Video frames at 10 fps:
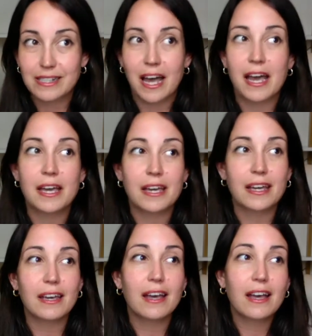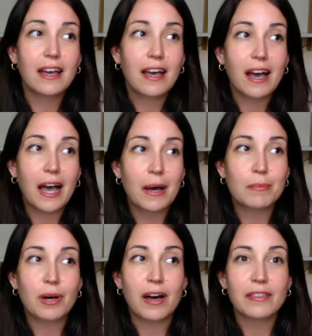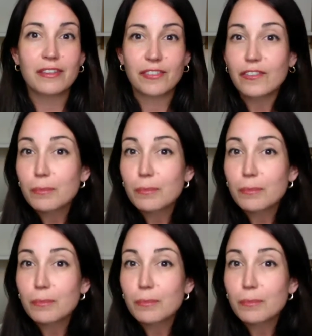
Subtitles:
I am on the fifth